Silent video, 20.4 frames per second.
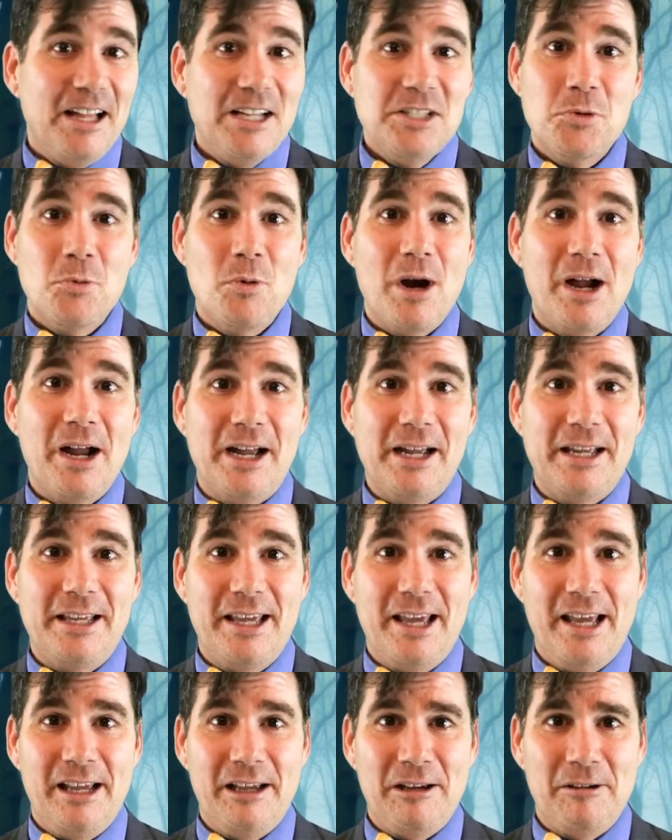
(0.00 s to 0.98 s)
That's why I
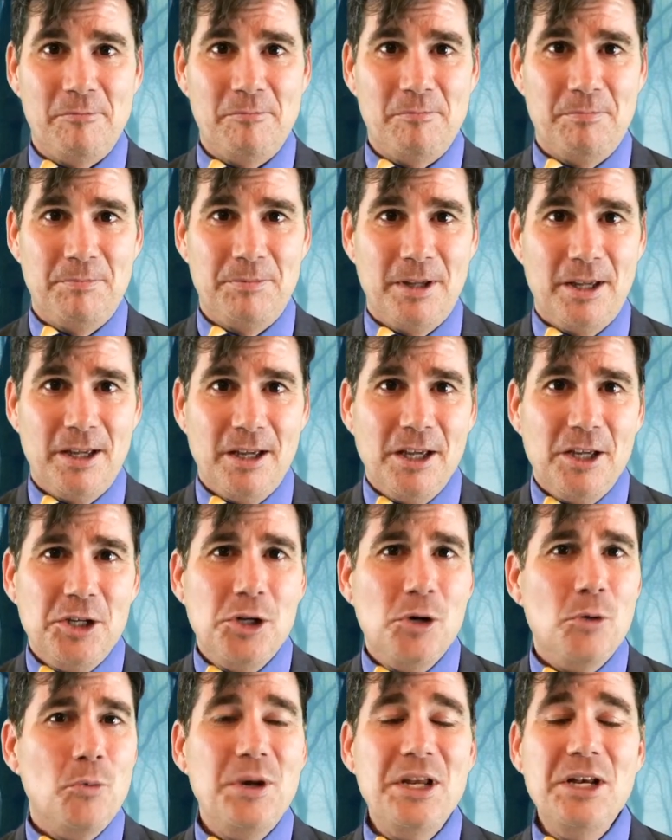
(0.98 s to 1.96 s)
came.
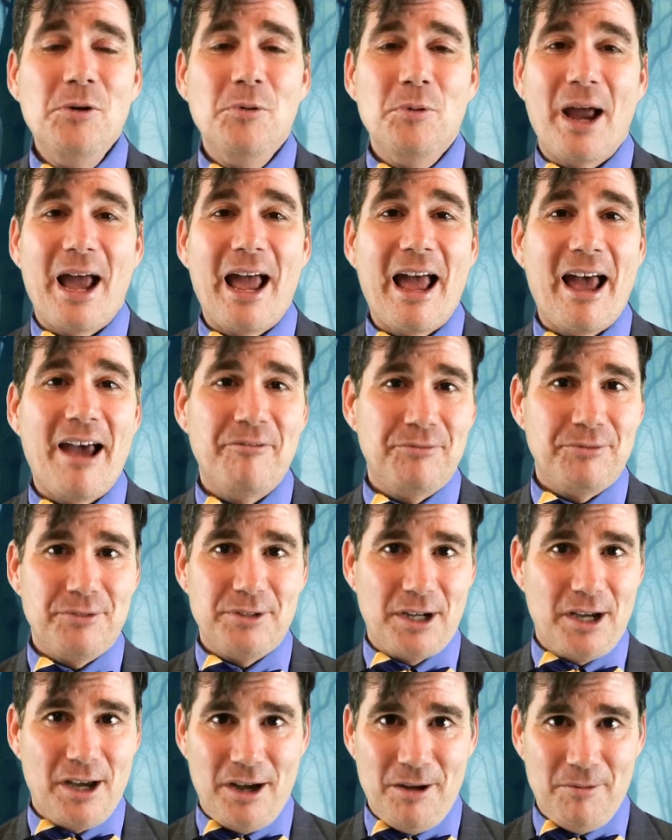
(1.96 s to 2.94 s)
You know, we don't have
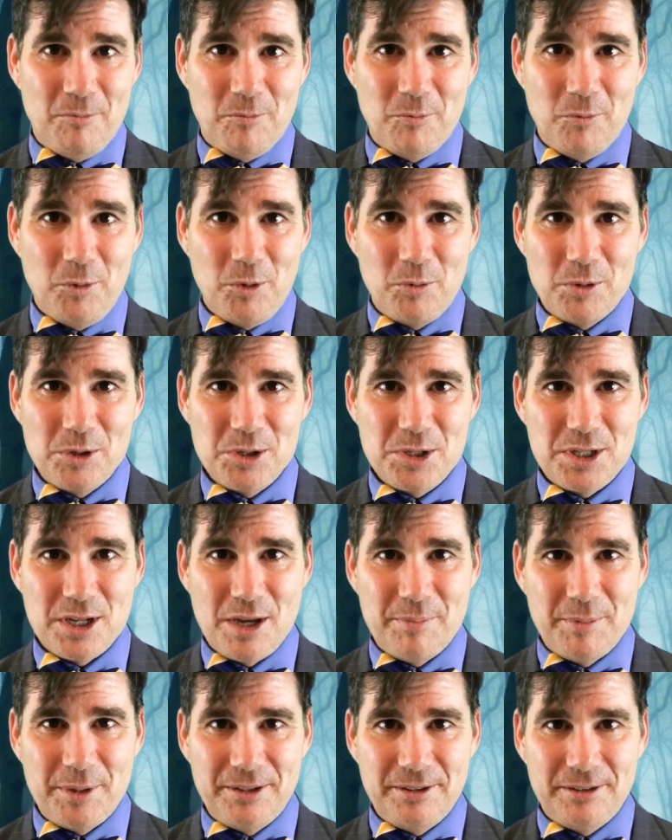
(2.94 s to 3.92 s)
to come when we're
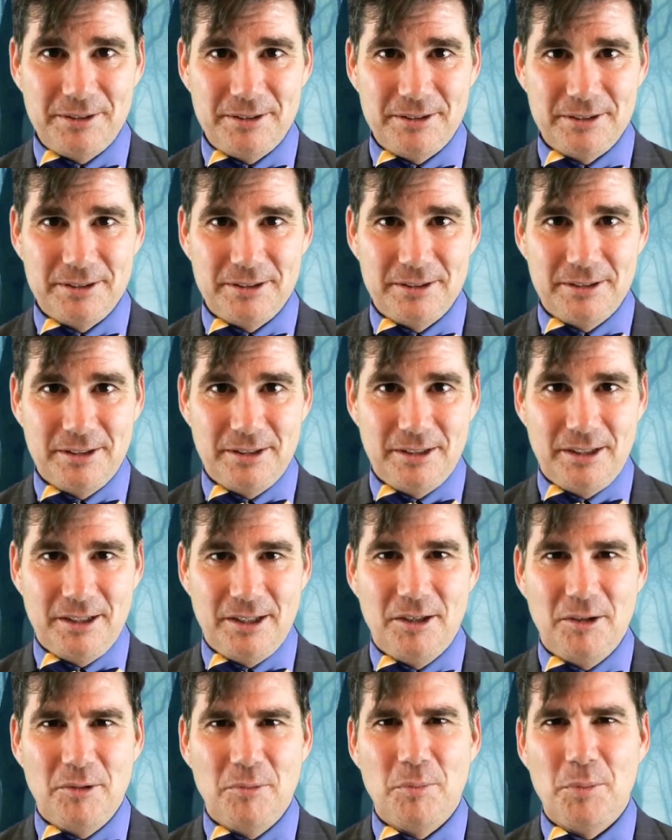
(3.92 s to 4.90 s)
summoned,
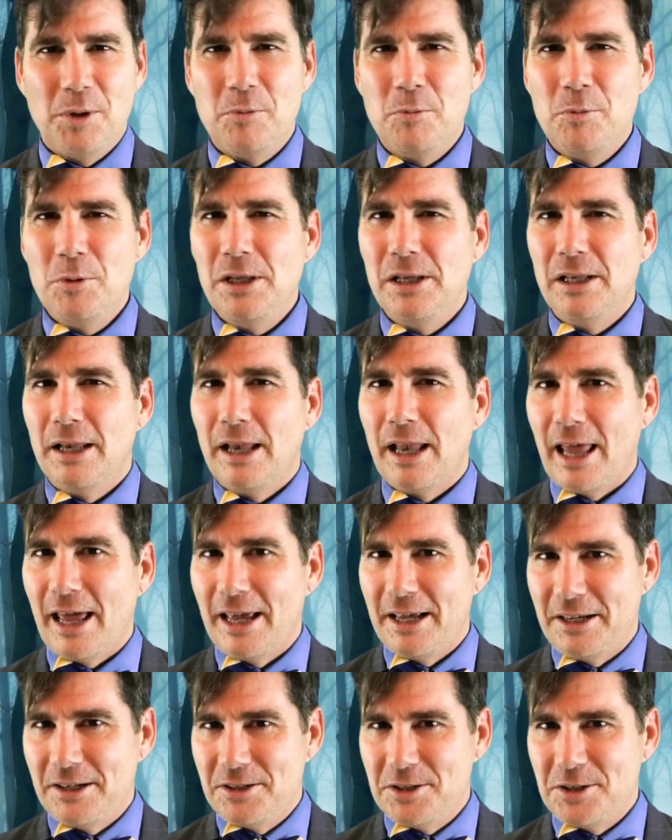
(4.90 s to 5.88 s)
but we
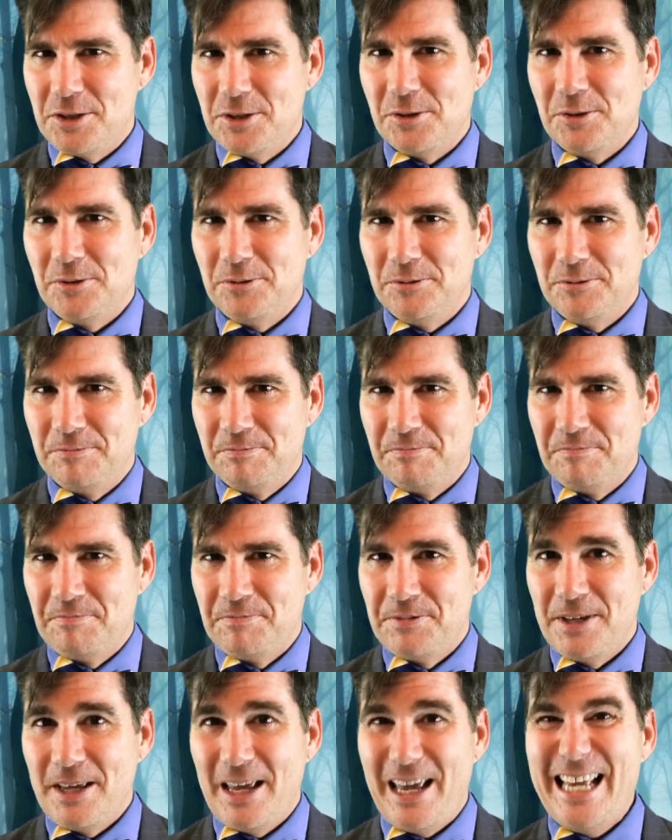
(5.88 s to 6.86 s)
like to.
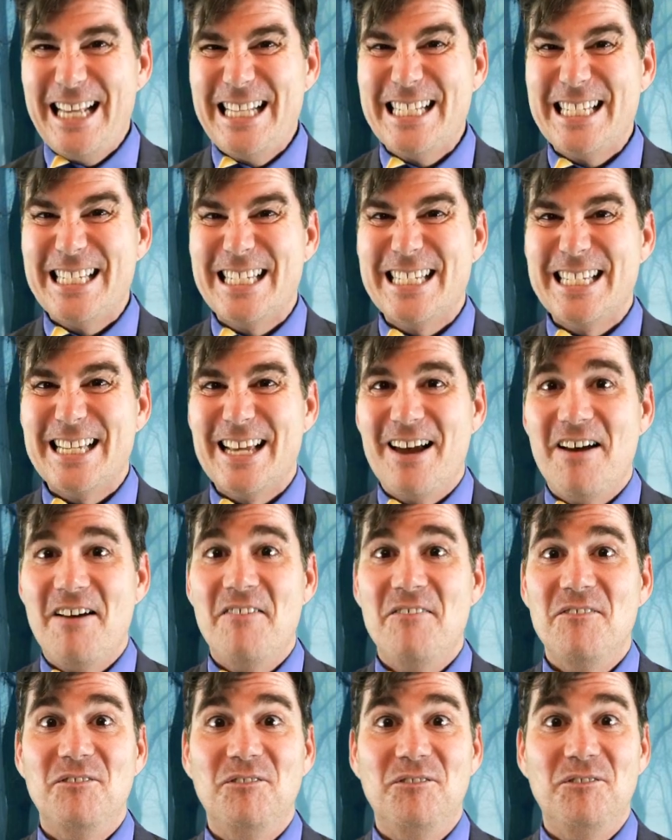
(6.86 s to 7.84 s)
It's
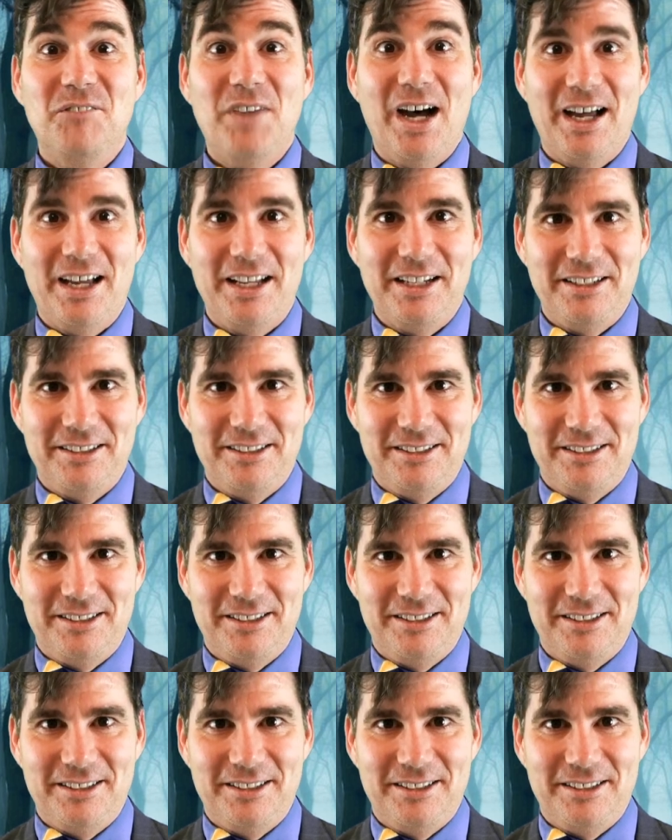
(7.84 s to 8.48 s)
fun.